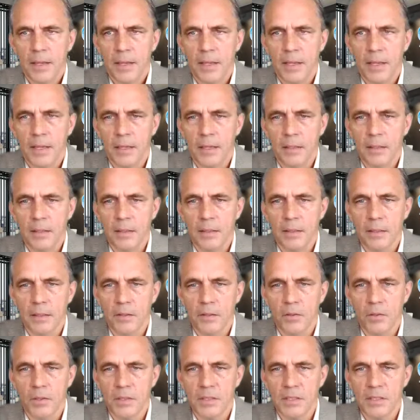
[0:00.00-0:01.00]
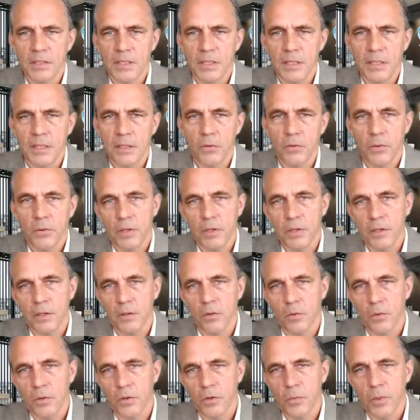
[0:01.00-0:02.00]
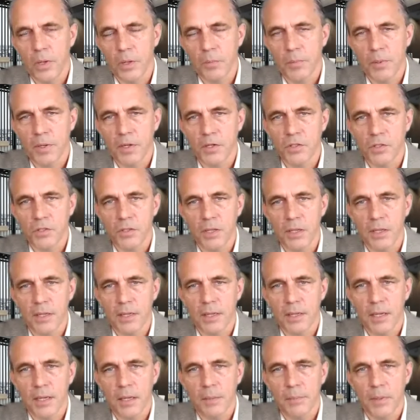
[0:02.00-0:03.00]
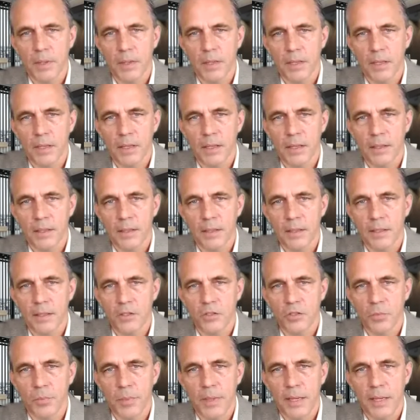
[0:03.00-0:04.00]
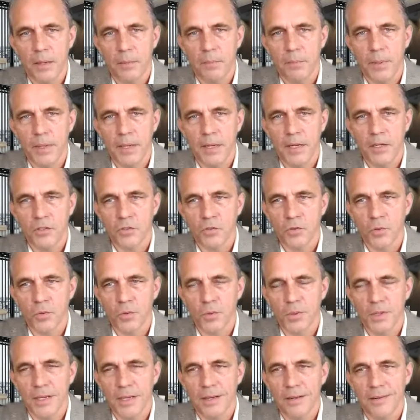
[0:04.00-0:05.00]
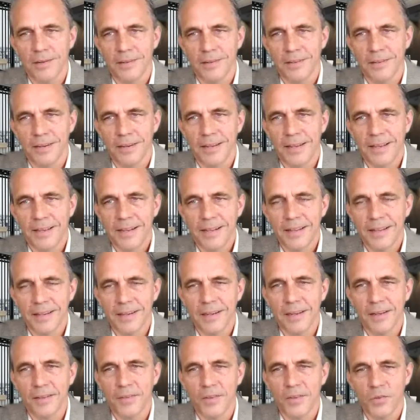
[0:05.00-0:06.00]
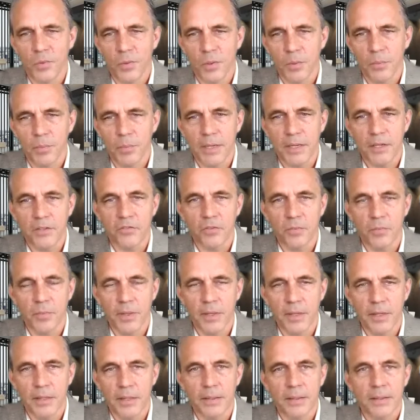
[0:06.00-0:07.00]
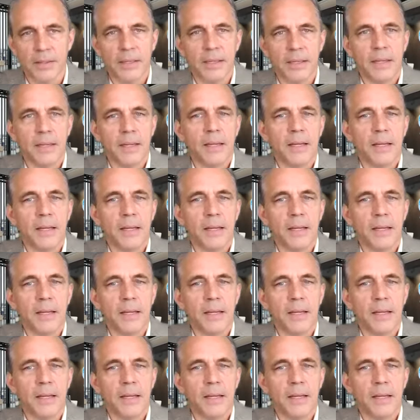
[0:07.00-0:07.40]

And you can see, or you can go to quakeprediction.com and click on the Japan page, scroll down and click on the Twitter page from there.